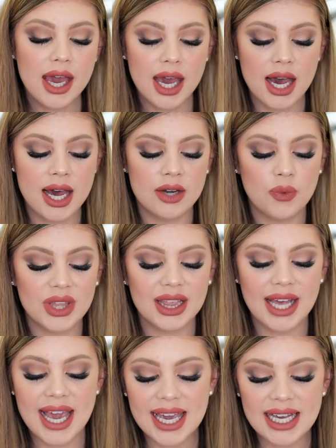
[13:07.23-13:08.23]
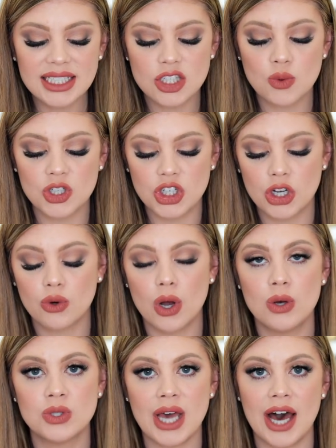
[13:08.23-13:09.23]
And with leggings is what she
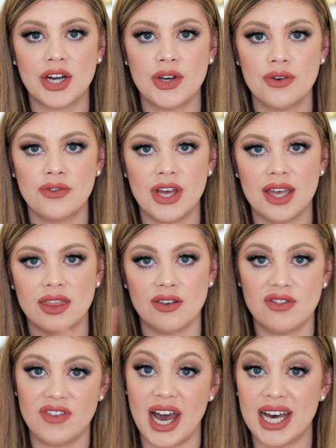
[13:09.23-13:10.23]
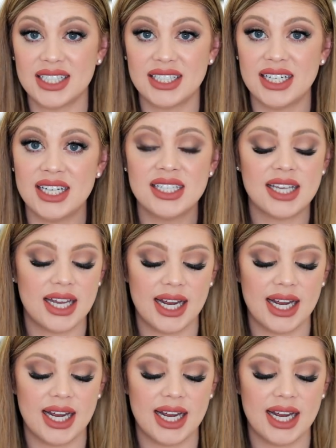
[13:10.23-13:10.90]
grows out of like the fastest.